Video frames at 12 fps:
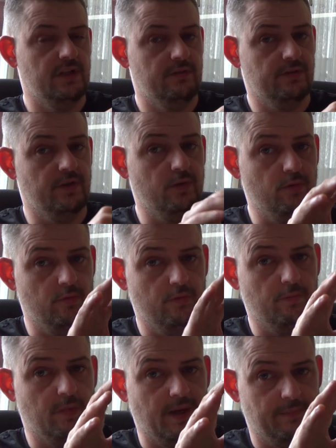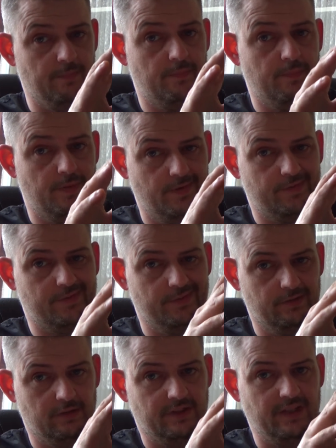even though my
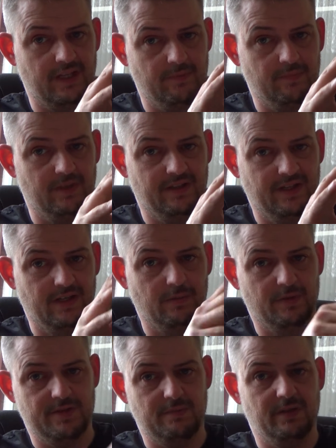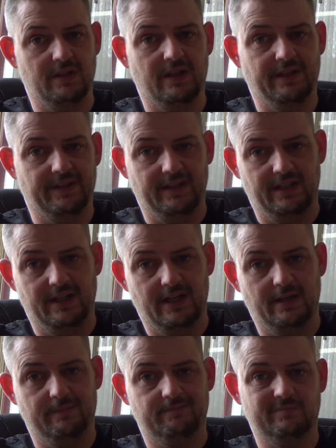personal game in there was a bit on the
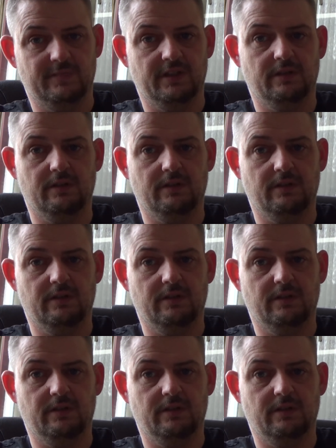well,